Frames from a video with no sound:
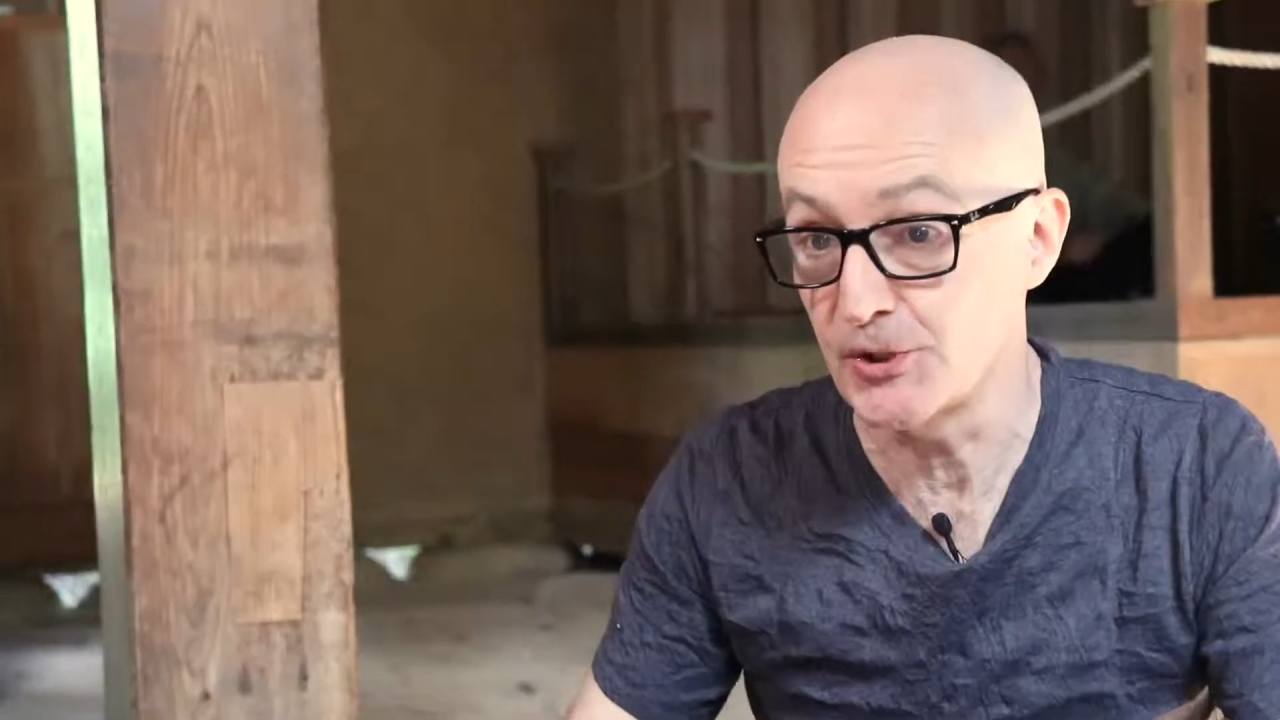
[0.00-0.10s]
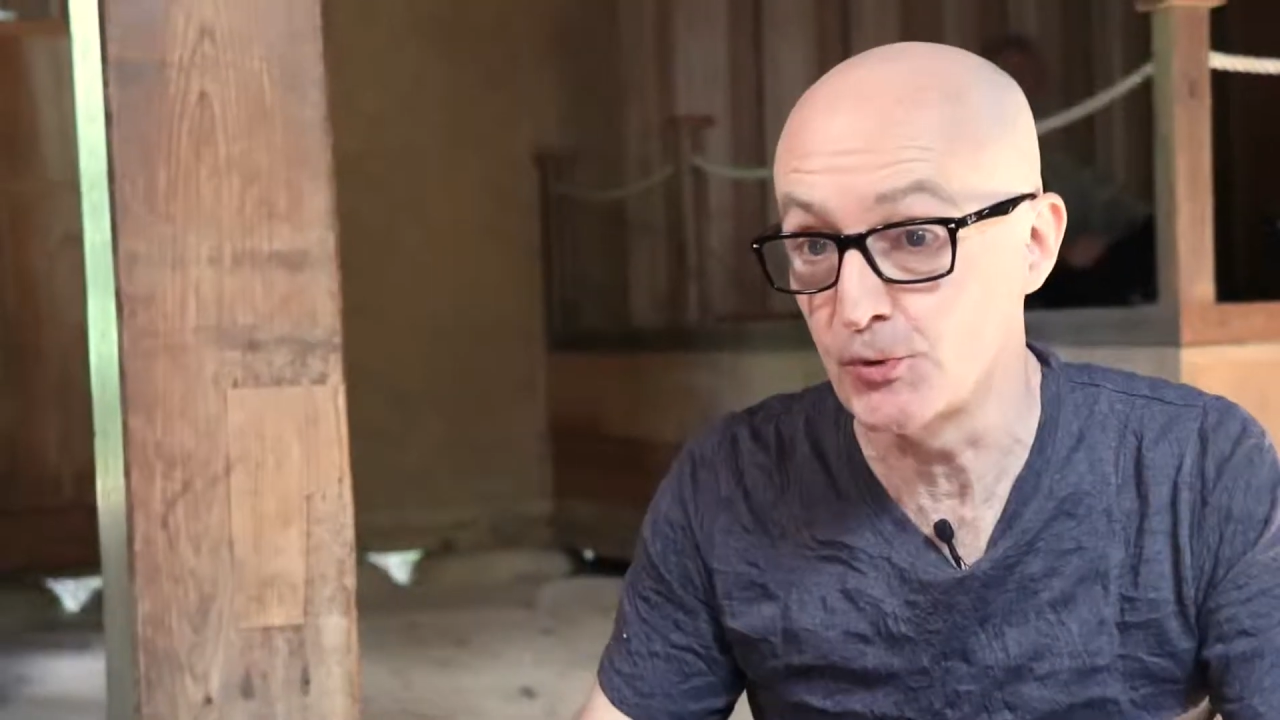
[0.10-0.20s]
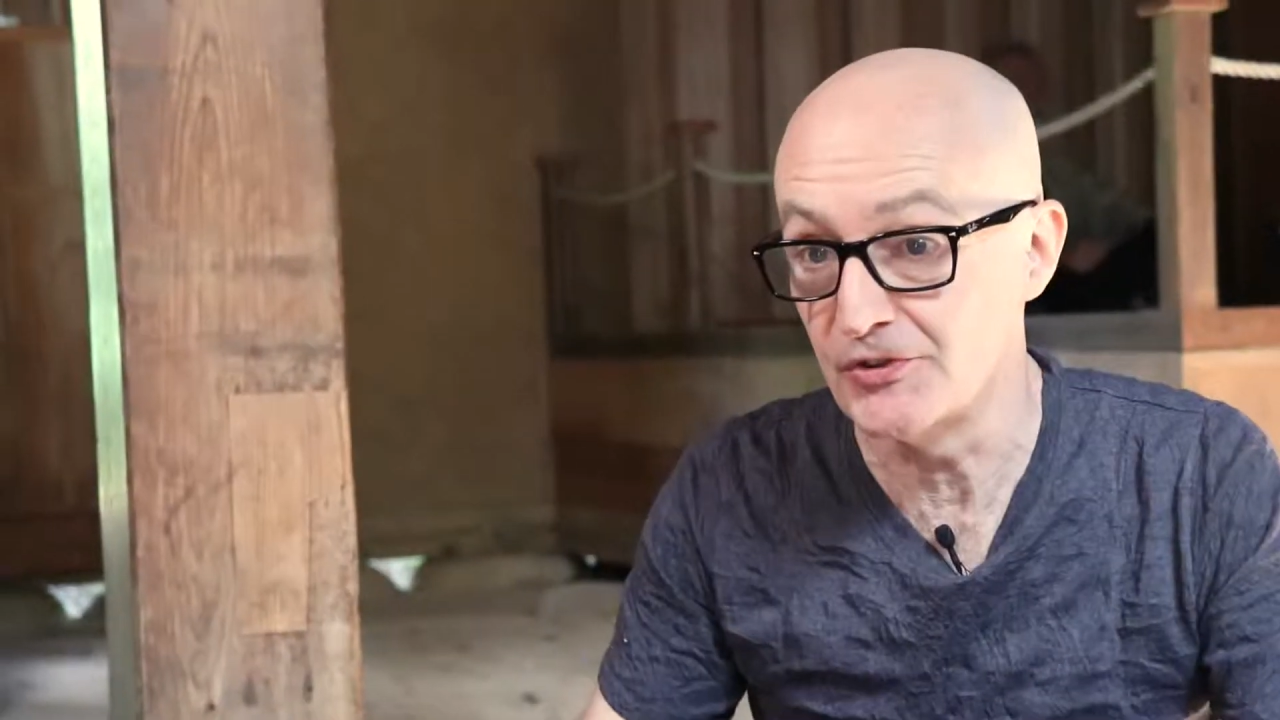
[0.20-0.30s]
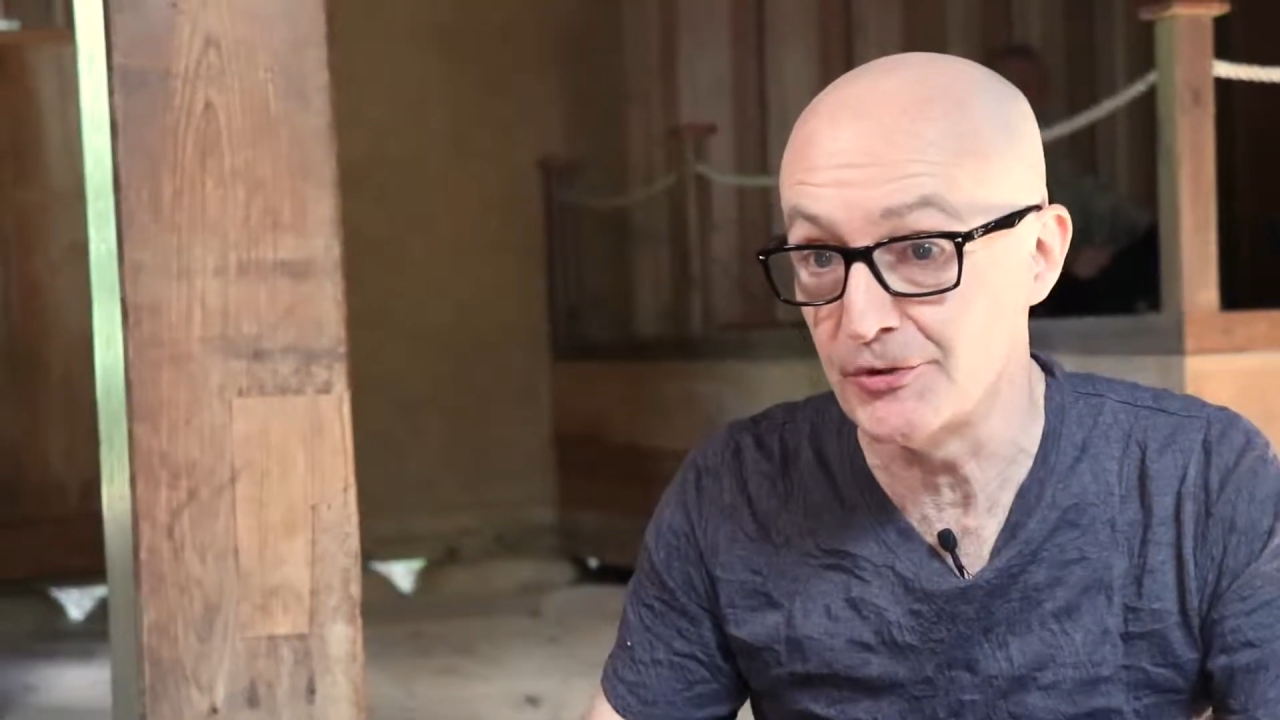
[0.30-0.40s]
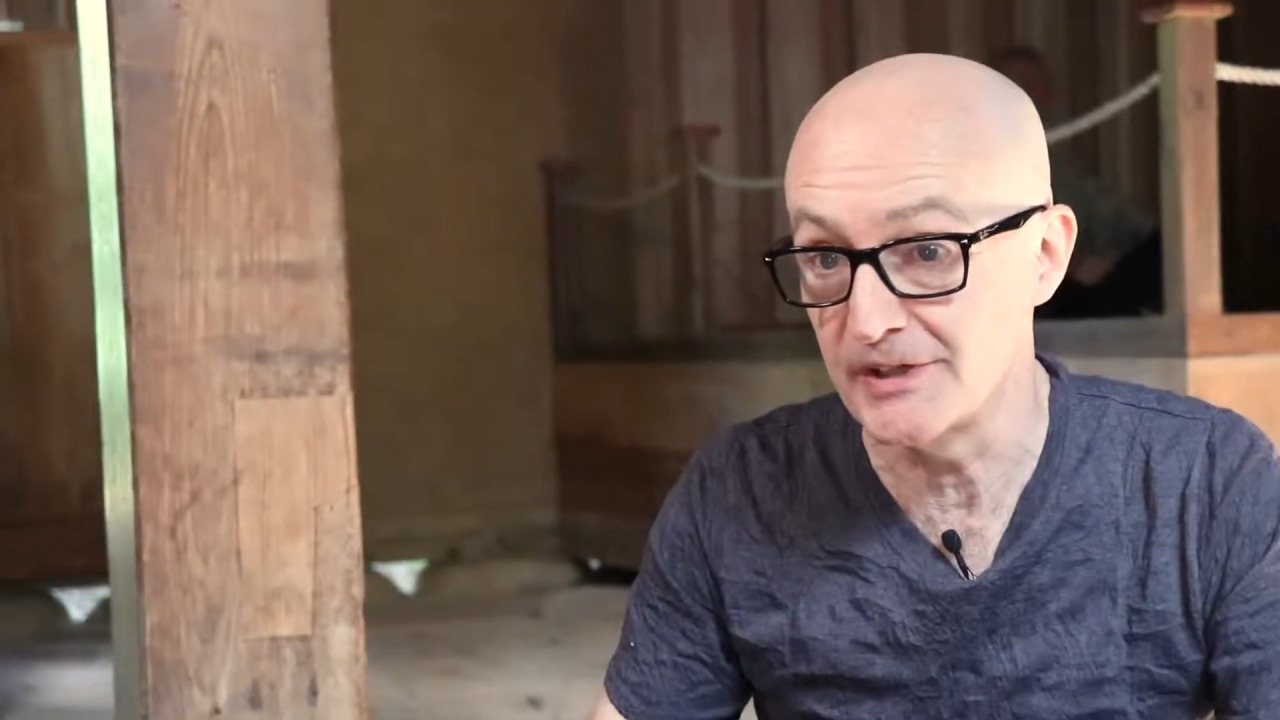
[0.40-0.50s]
you
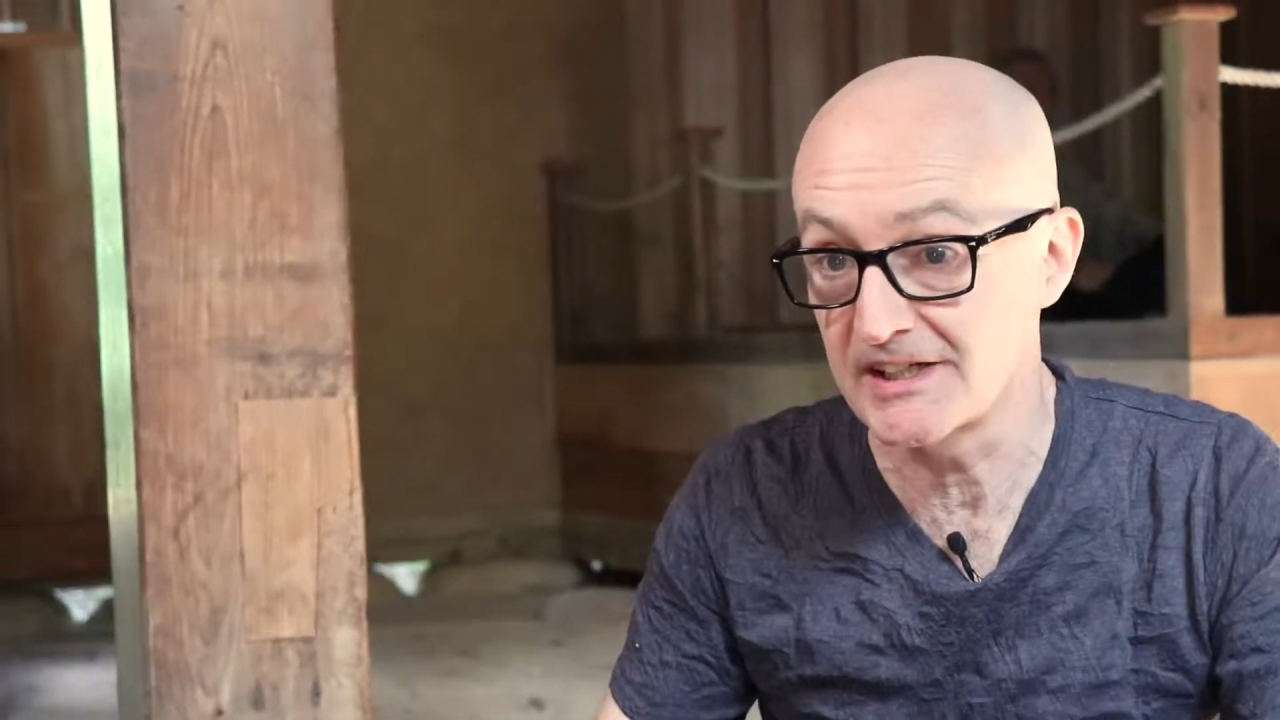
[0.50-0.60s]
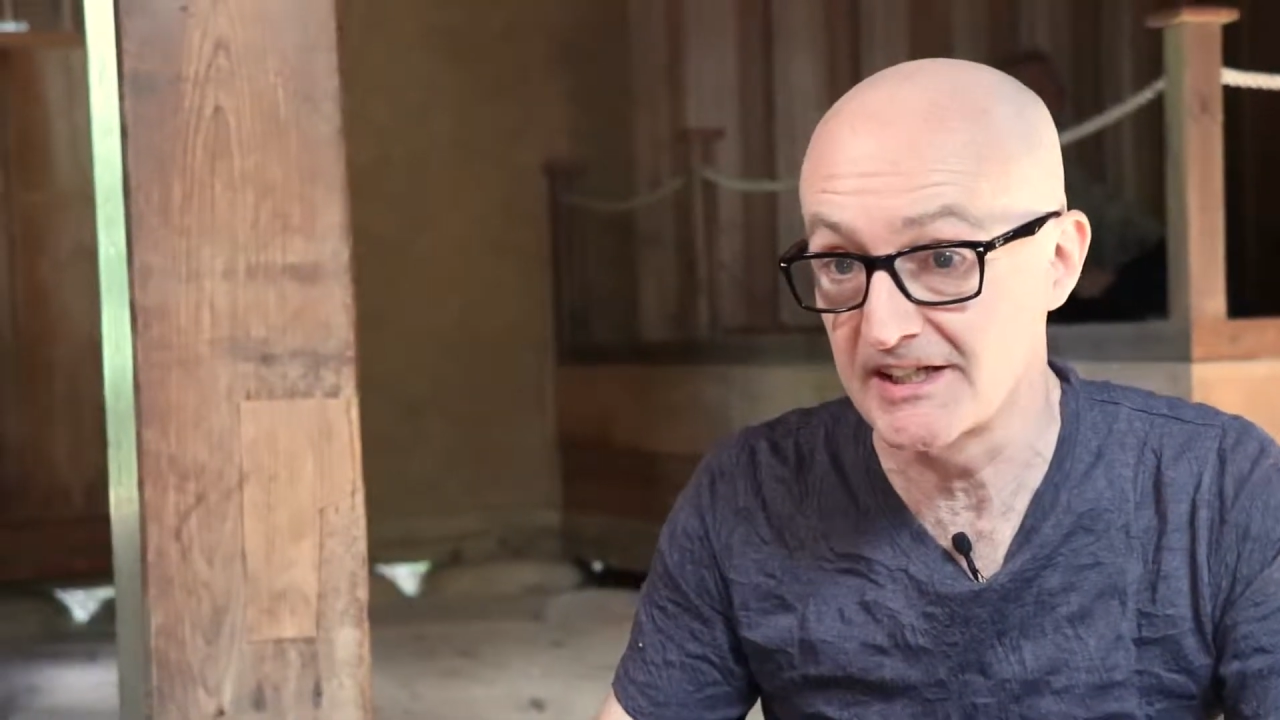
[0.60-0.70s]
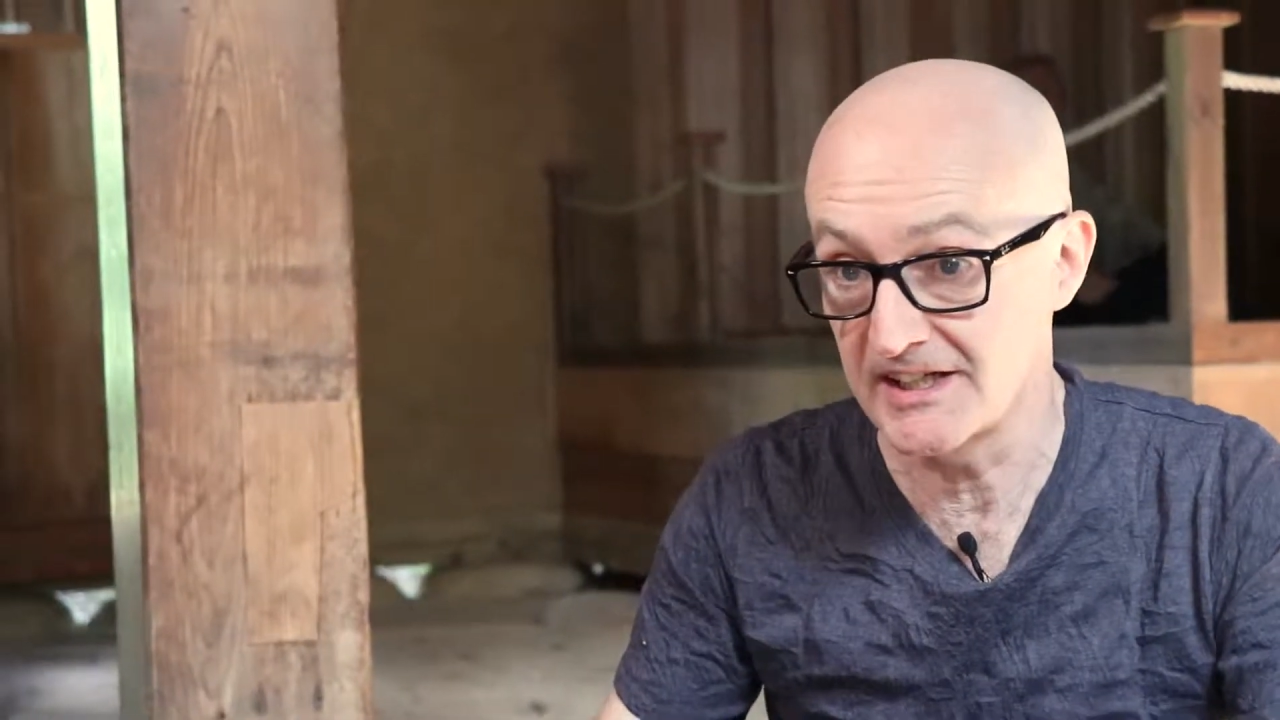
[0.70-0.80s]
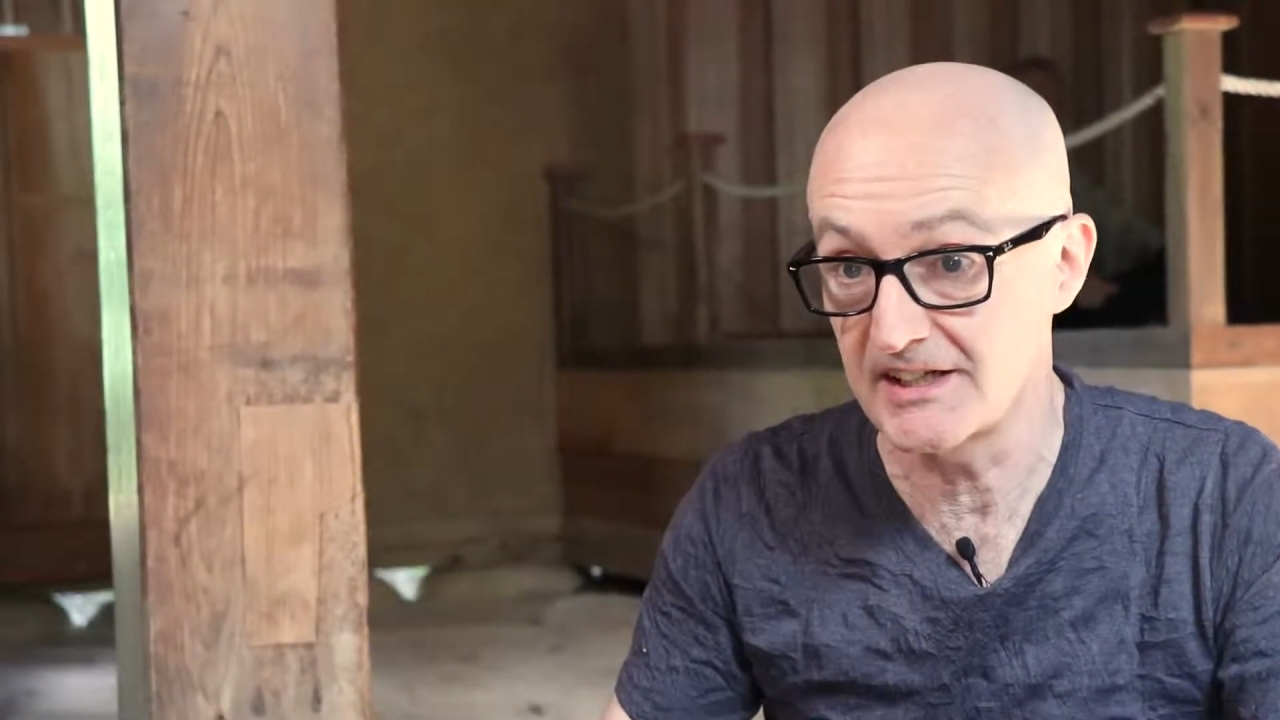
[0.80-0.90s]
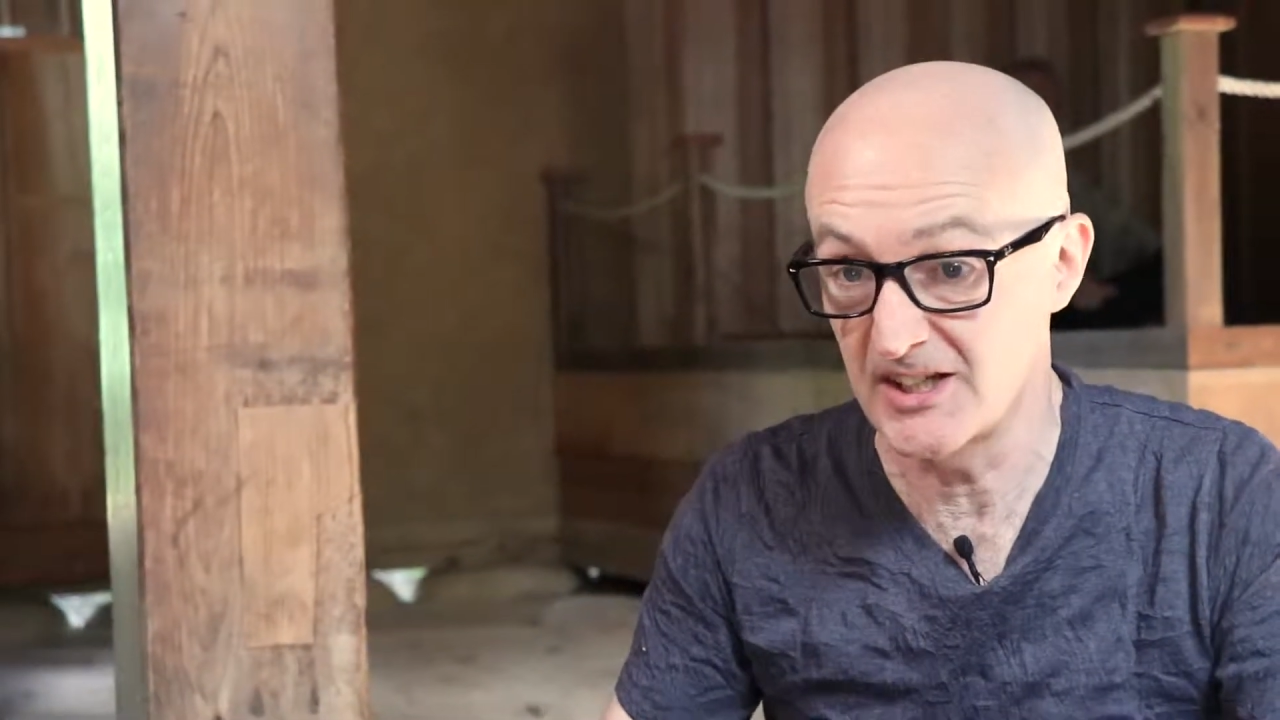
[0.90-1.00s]
would do in
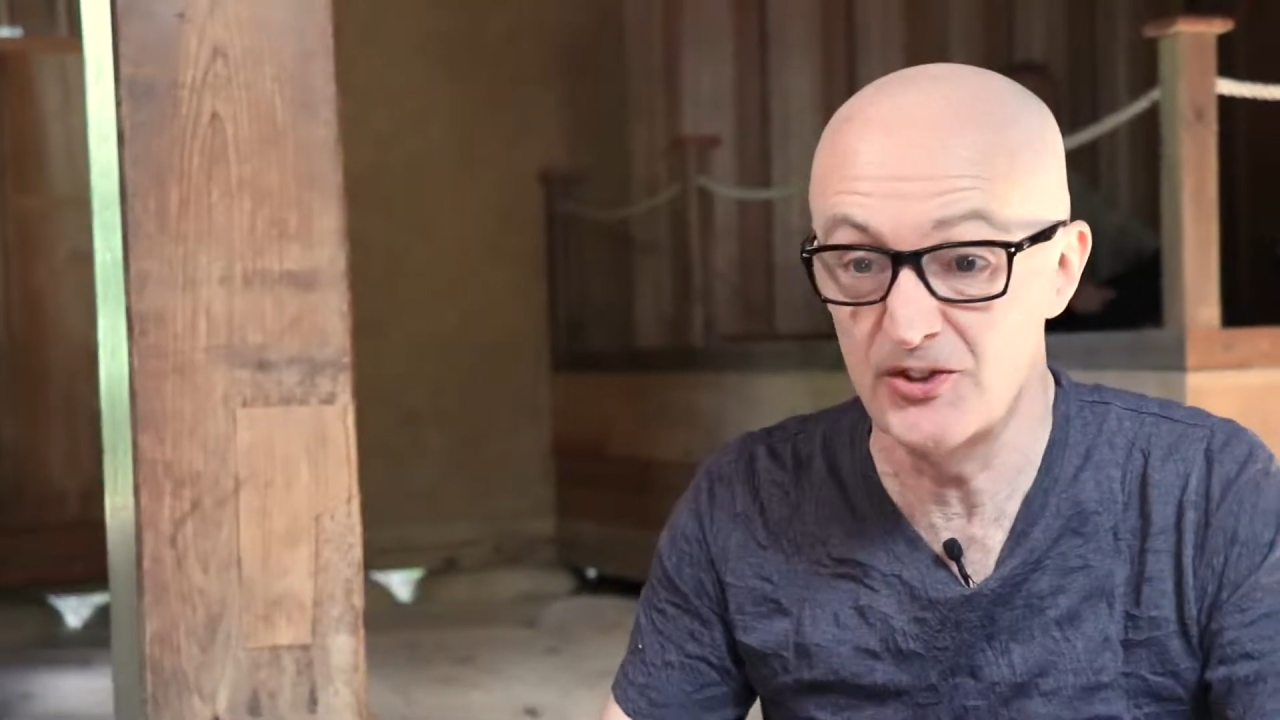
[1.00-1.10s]
a